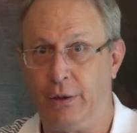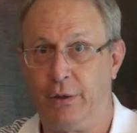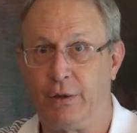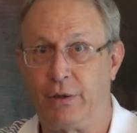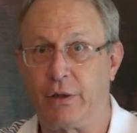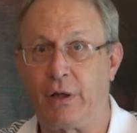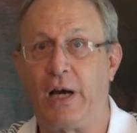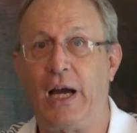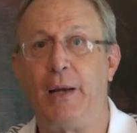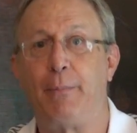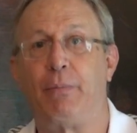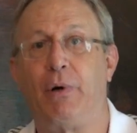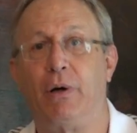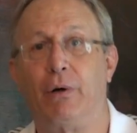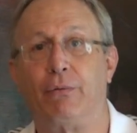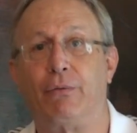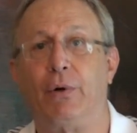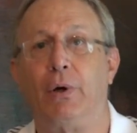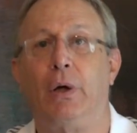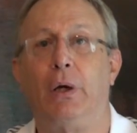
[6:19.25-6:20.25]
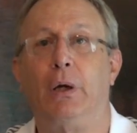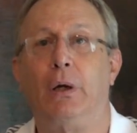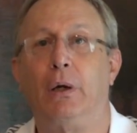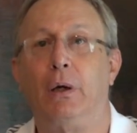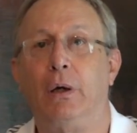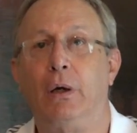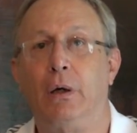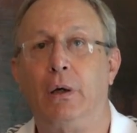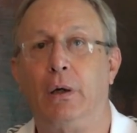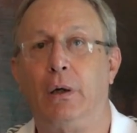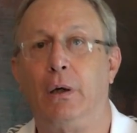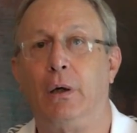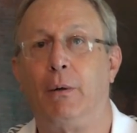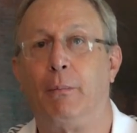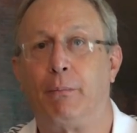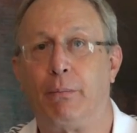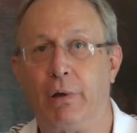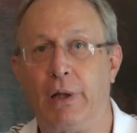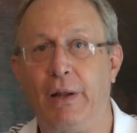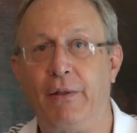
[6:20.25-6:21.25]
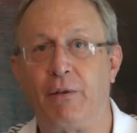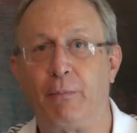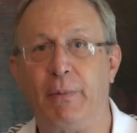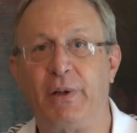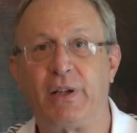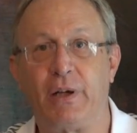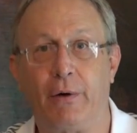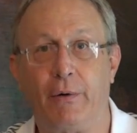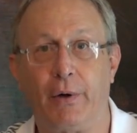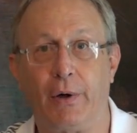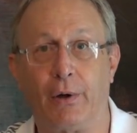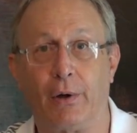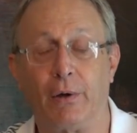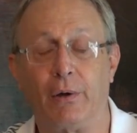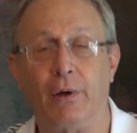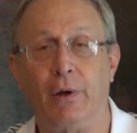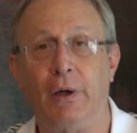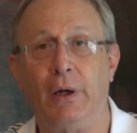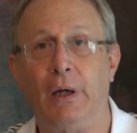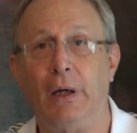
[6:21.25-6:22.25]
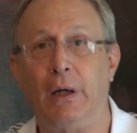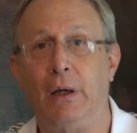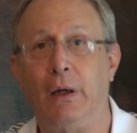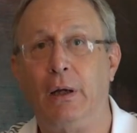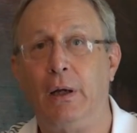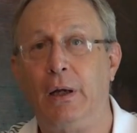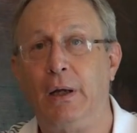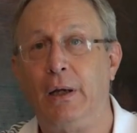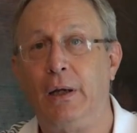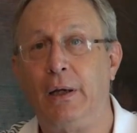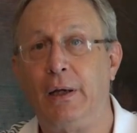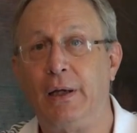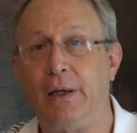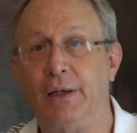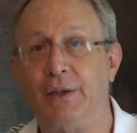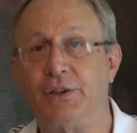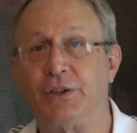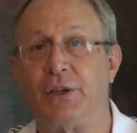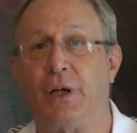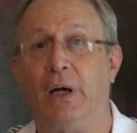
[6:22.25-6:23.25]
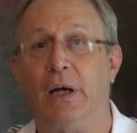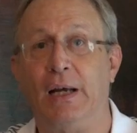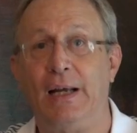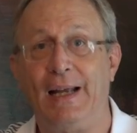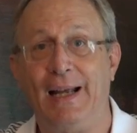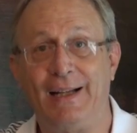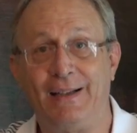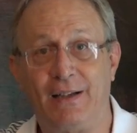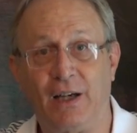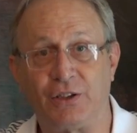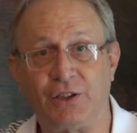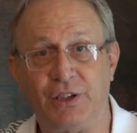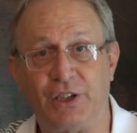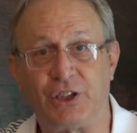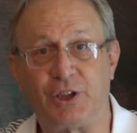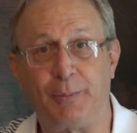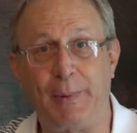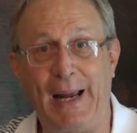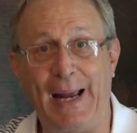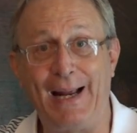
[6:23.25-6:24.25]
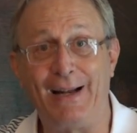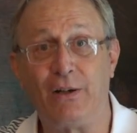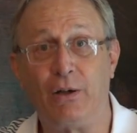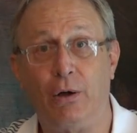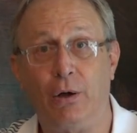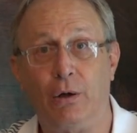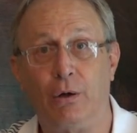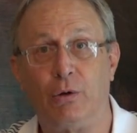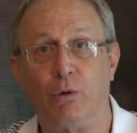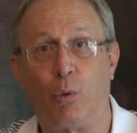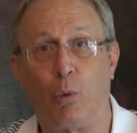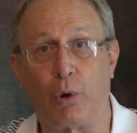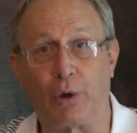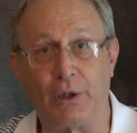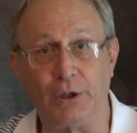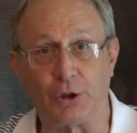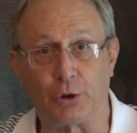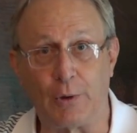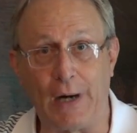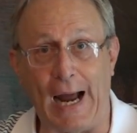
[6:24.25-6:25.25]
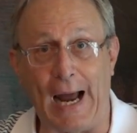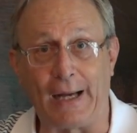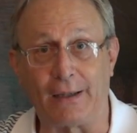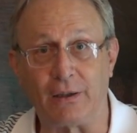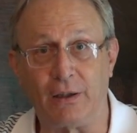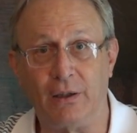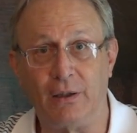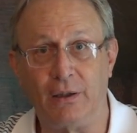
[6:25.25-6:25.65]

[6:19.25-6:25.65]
type of plinth material is it doesn't expand or contract